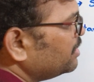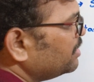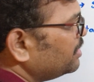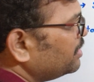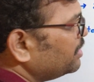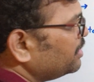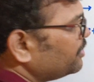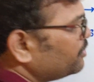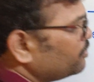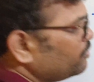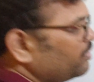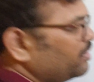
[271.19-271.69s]

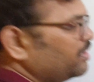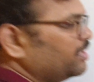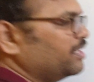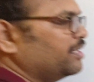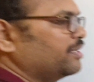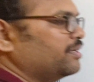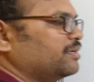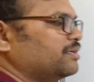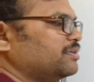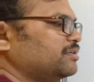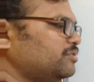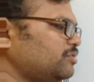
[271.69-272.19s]
D to E.
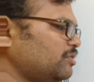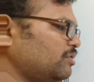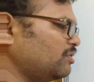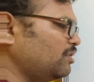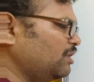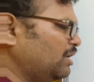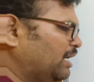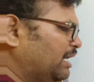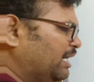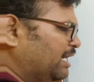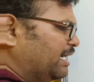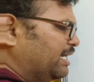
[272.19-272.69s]

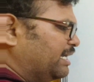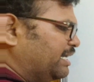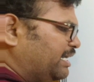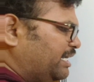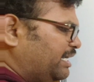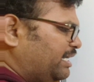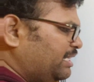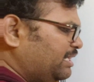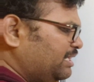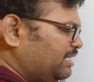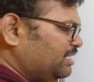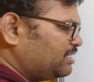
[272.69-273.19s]
So
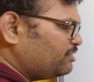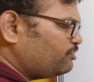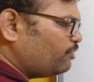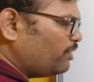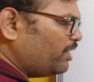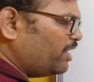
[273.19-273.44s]
in this